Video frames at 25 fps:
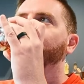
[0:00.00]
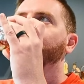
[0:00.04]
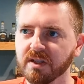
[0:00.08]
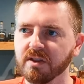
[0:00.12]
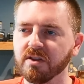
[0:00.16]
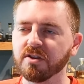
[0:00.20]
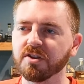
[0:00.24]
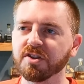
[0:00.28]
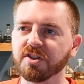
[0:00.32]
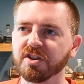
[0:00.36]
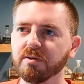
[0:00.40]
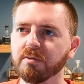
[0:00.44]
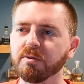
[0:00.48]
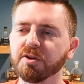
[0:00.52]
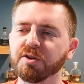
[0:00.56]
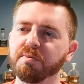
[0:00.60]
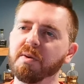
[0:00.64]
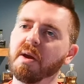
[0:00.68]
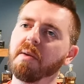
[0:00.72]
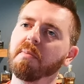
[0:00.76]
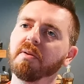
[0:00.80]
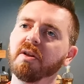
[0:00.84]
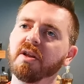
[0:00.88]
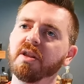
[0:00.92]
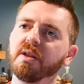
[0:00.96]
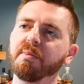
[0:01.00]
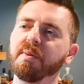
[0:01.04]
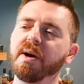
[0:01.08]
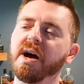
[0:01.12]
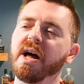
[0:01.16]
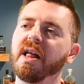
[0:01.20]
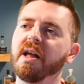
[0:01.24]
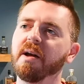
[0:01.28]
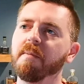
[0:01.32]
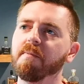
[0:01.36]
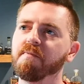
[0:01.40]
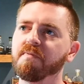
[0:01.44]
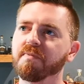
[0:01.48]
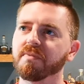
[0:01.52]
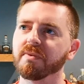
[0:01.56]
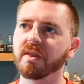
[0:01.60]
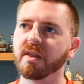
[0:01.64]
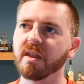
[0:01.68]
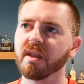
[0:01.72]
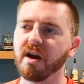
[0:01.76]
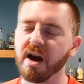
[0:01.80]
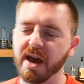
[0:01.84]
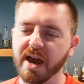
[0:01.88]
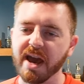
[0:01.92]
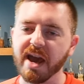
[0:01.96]
There's so much maple on the palate.
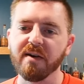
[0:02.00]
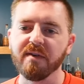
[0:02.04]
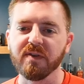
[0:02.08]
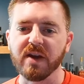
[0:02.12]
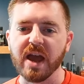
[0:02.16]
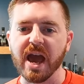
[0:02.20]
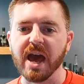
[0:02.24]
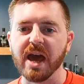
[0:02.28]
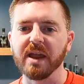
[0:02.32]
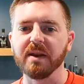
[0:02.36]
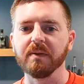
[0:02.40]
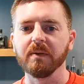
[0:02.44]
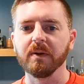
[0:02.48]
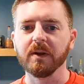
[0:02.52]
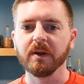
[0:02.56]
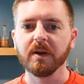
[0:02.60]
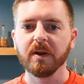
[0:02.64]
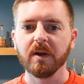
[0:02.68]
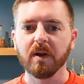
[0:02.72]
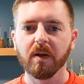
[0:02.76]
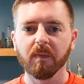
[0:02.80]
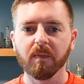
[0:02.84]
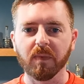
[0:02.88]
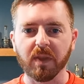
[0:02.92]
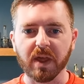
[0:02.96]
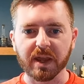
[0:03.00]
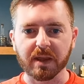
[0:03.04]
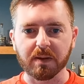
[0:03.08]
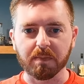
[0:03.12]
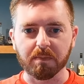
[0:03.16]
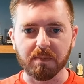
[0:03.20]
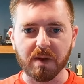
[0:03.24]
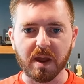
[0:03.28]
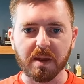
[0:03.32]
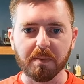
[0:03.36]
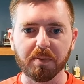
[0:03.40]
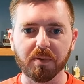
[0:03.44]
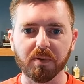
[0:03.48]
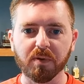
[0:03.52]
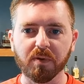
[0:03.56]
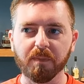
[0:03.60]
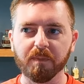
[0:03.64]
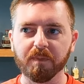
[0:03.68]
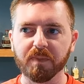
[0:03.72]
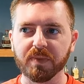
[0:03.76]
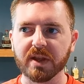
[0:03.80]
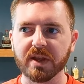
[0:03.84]
I have had like maple